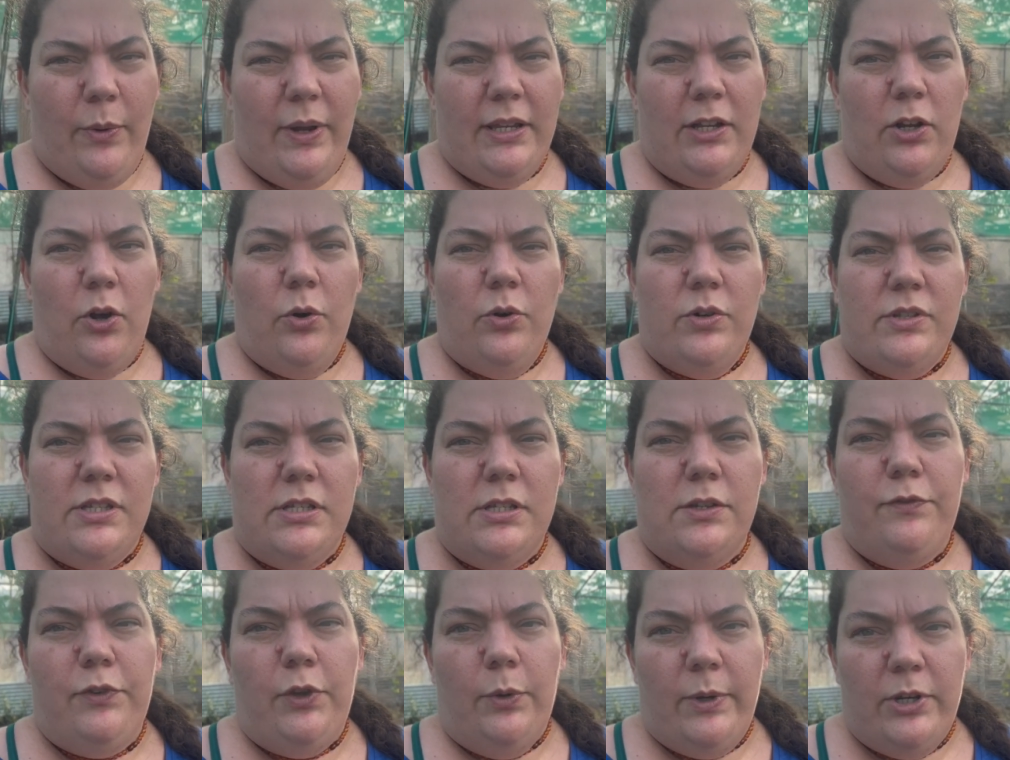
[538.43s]
it causes
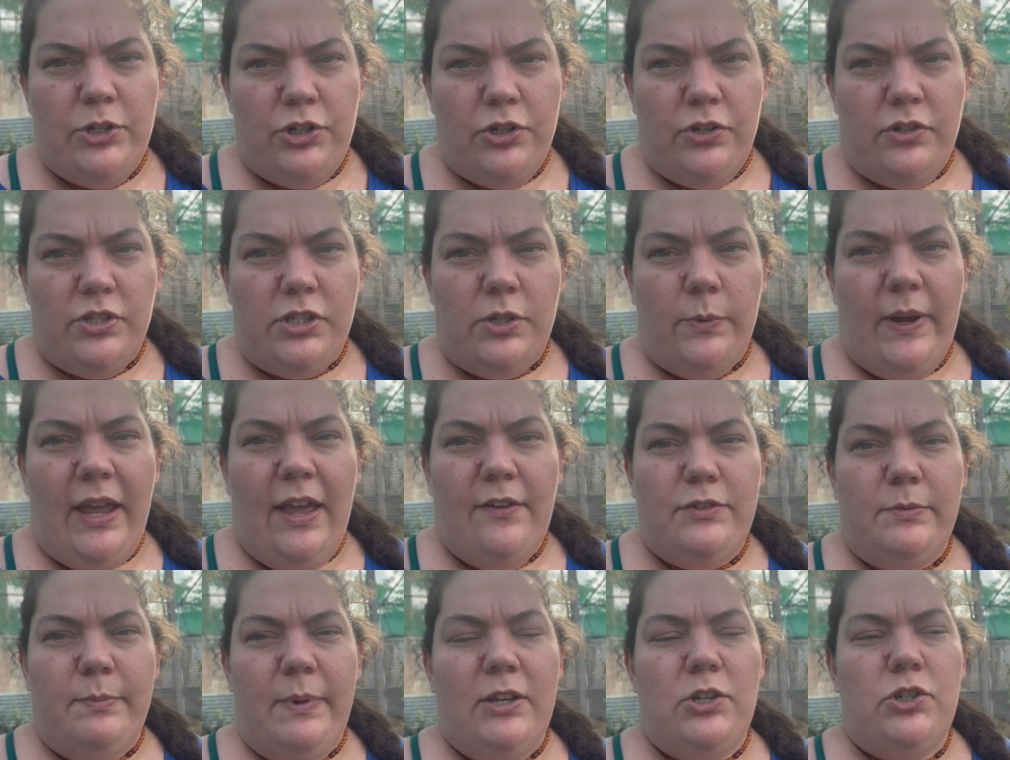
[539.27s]
a few issues. So we
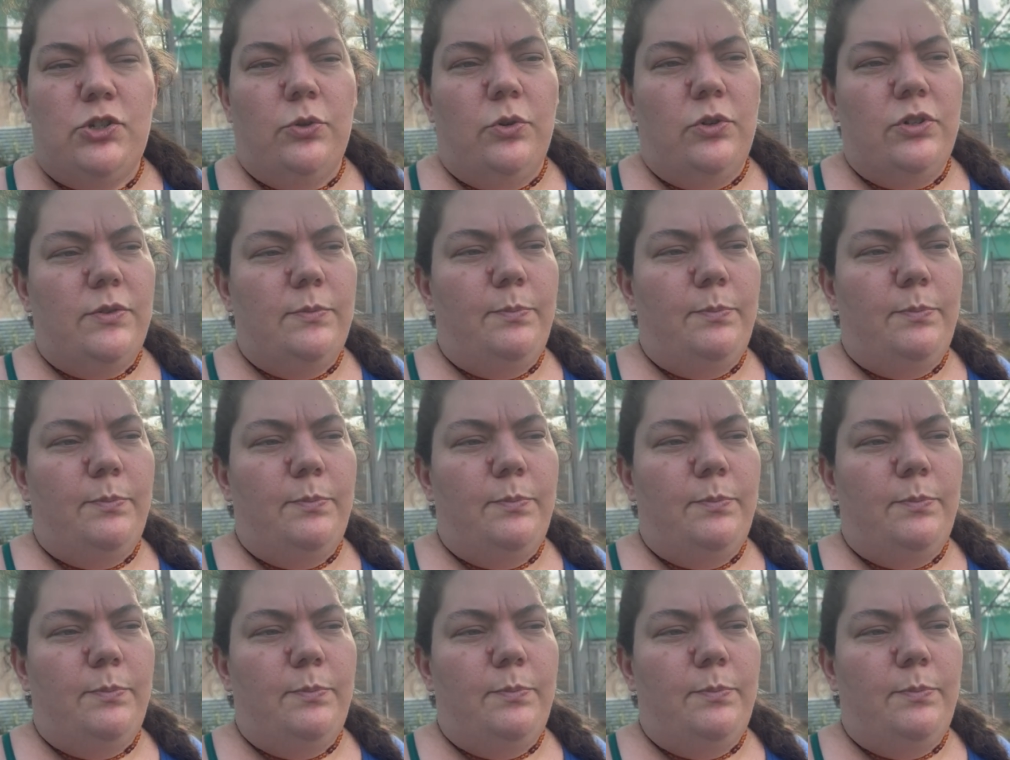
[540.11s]
have to make sure to